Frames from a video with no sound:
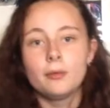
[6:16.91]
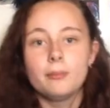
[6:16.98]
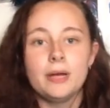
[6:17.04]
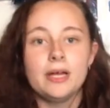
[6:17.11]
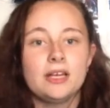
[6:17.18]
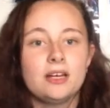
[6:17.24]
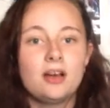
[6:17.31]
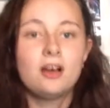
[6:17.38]

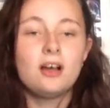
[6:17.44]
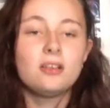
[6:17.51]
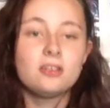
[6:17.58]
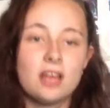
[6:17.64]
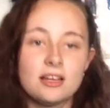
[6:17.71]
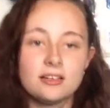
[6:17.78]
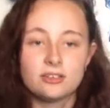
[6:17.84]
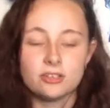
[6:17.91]
Peter
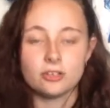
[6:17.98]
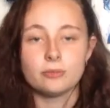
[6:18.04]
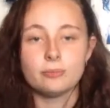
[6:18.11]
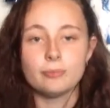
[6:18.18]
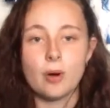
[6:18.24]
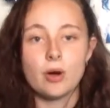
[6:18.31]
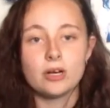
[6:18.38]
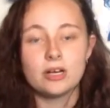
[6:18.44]
Letcher's
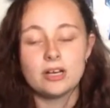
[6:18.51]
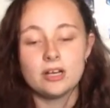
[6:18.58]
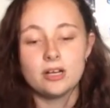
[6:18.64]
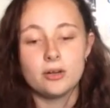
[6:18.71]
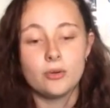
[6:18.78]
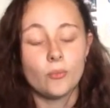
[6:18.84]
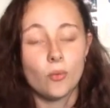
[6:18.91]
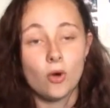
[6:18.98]

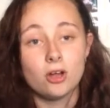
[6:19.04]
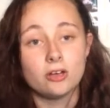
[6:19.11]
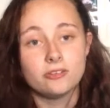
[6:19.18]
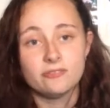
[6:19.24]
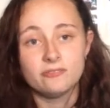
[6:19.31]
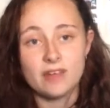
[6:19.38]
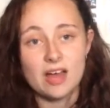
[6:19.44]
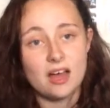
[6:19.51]
body was
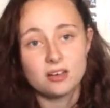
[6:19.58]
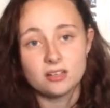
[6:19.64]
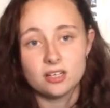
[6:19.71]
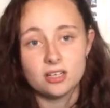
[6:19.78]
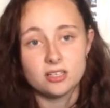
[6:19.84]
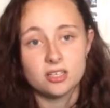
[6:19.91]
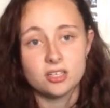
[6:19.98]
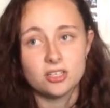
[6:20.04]
found
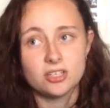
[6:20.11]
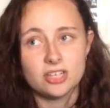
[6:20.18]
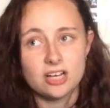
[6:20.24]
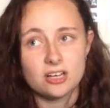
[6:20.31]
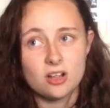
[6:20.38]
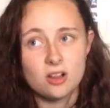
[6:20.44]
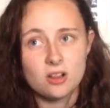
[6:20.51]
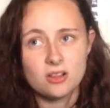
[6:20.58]
in a
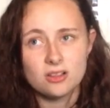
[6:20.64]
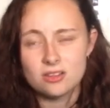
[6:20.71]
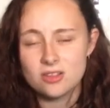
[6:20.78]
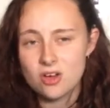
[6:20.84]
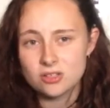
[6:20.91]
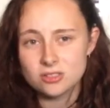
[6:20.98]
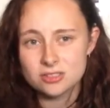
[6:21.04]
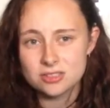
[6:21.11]
general
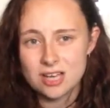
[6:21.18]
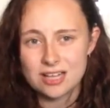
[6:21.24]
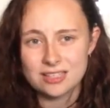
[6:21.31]
lawn,